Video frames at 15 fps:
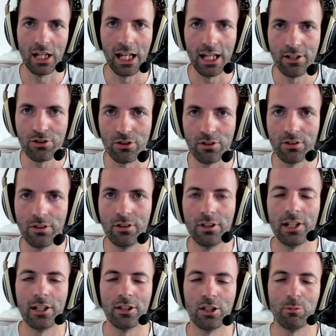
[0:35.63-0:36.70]
engine
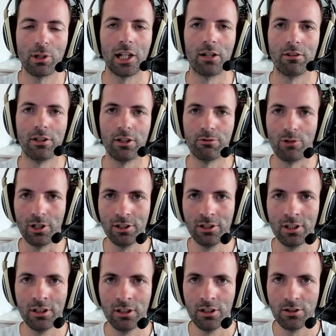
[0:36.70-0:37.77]
than the McLaren F1,
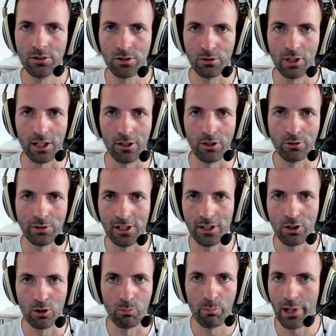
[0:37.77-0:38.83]
so you cannot really
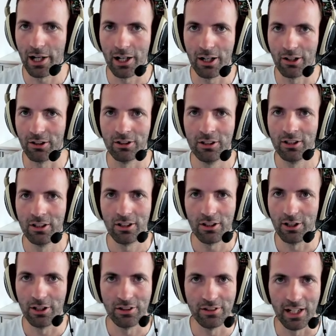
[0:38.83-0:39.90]
compare
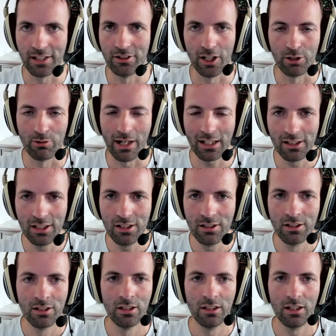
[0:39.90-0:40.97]
uh, that directly.
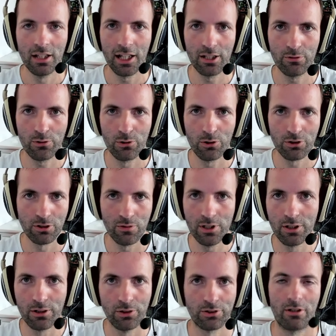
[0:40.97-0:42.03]
And of course, the
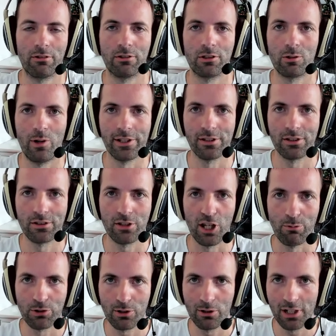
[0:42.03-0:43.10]
vehicles aren't quite the
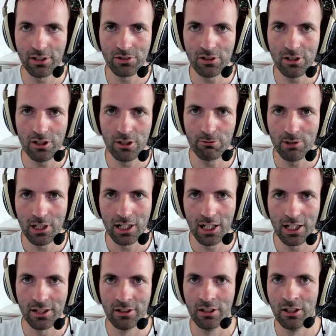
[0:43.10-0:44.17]
same. So let's see if we
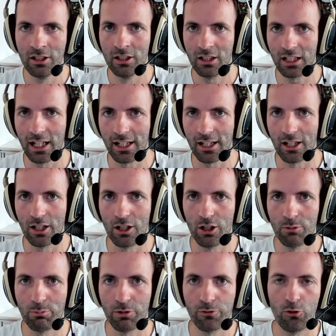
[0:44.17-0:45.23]
can get a
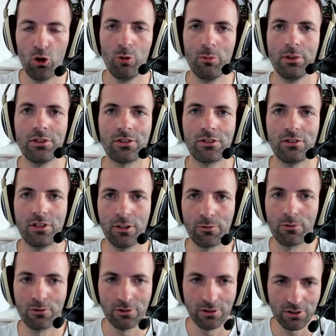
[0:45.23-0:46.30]
performance
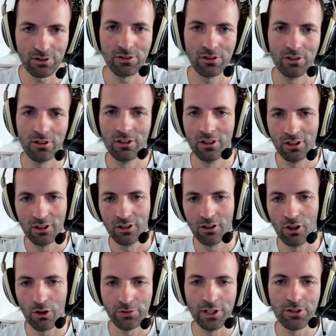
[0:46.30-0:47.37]
difference
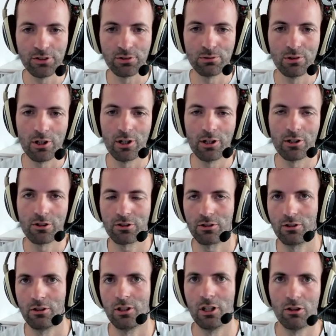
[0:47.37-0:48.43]
of these two cars,
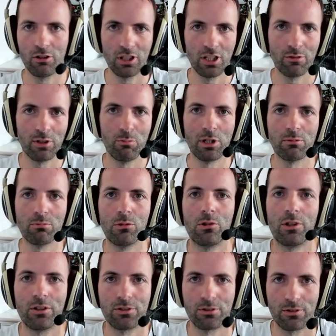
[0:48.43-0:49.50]
uh, give it a bit
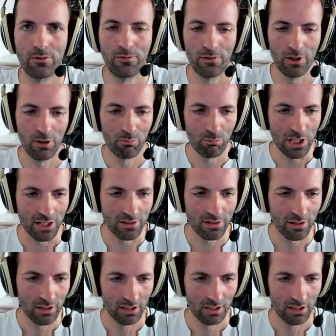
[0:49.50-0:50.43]
more sort of uh, meat.